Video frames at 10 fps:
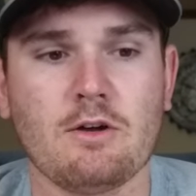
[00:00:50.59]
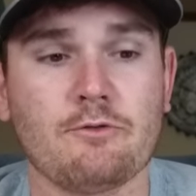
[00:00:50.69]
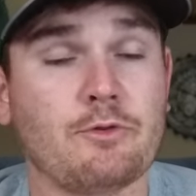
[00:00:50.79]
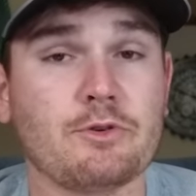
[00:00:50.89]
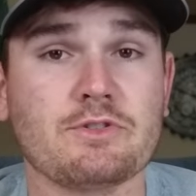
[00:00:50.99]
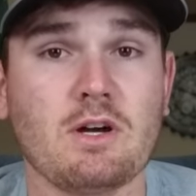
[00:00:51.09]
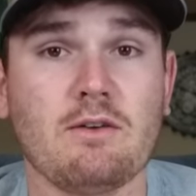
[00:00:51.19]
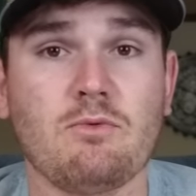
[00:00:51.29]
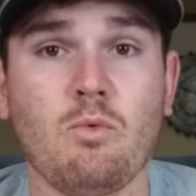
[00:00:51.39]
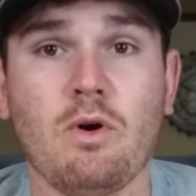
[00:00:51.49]
First
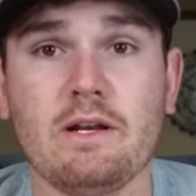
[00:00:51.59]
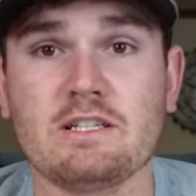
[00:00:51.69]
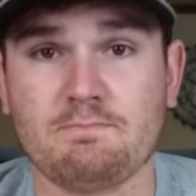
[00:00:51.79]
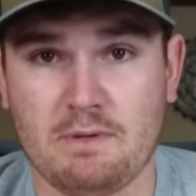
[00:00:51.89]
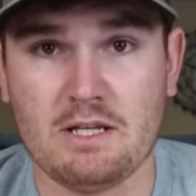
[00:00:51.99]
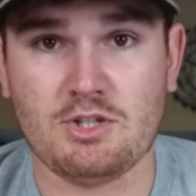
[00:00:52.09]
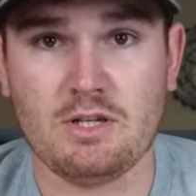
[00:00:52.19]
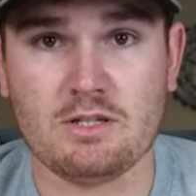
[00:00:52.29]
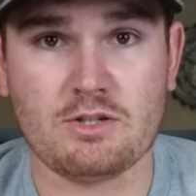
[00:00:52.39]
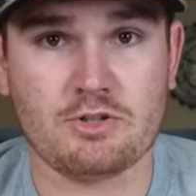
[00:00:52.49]
off, what
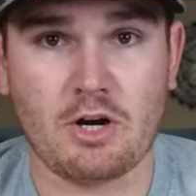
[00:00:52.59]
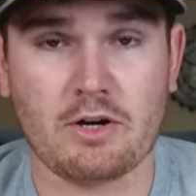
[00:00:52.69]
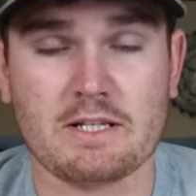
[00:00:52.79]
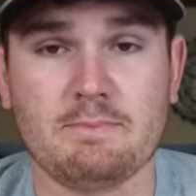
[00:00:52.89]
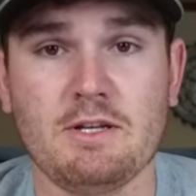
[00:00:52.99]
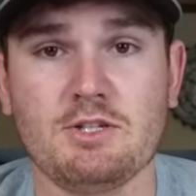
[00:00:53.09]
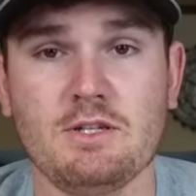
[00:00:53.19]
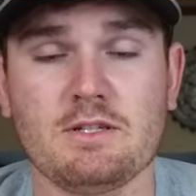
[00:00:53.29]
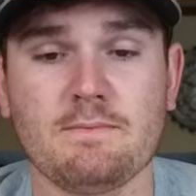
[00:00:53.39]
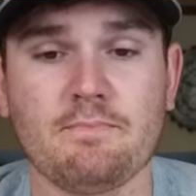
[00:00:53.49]
species is your target
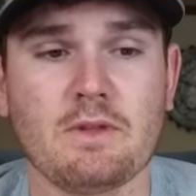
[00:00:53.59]
species?